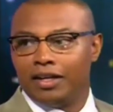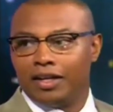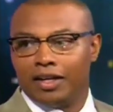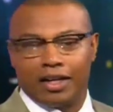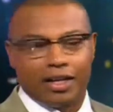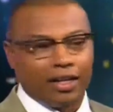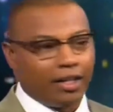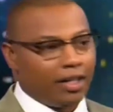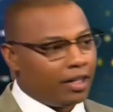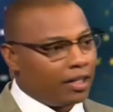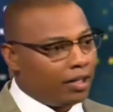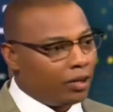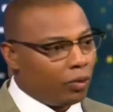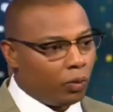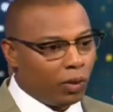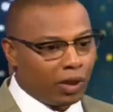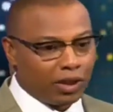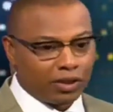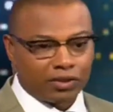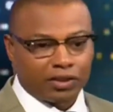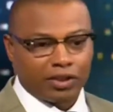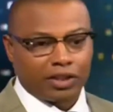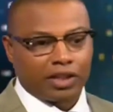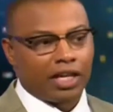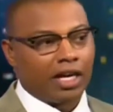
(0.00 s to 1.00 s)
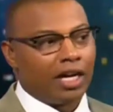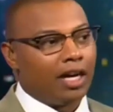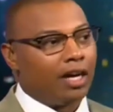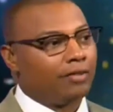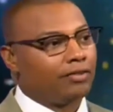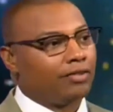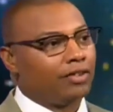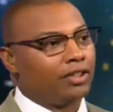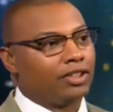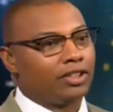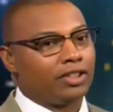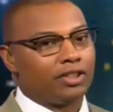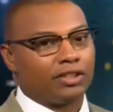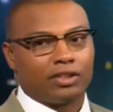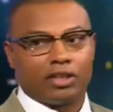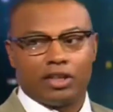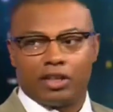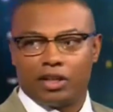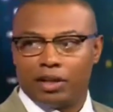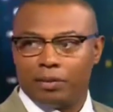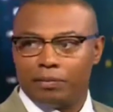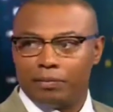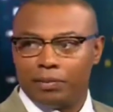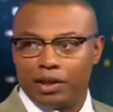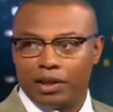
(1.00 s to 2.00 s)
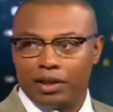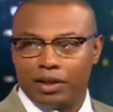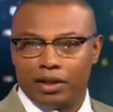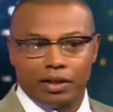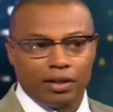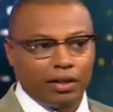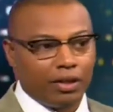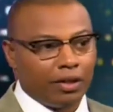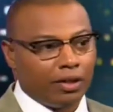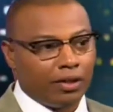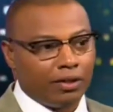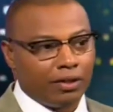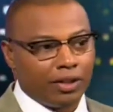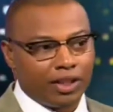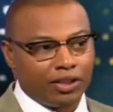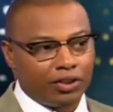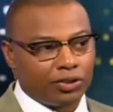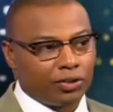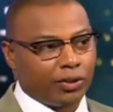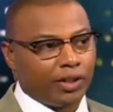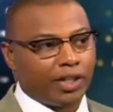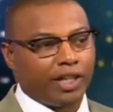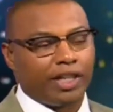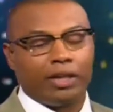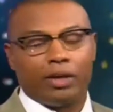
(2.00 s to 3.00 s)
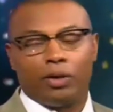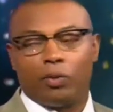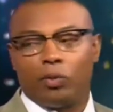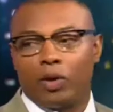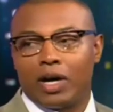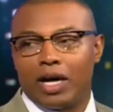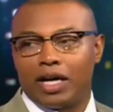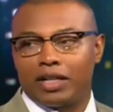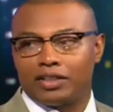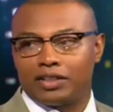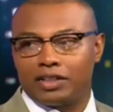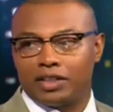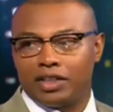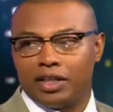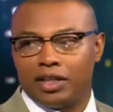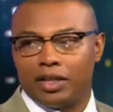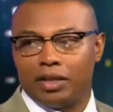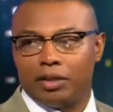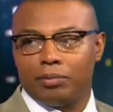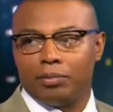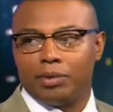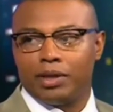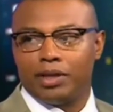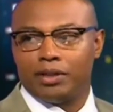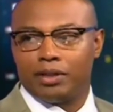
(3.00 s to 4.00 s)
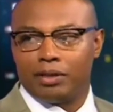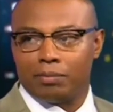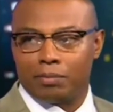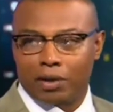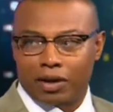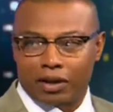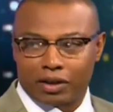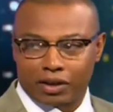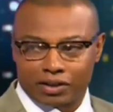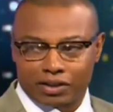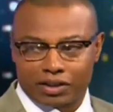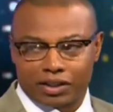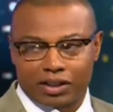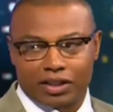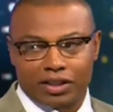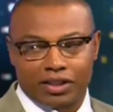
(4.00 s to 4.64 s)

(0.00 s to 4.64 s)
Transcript: And in the Western Conference, it's going to be, intriguing to watch them and DeMarcus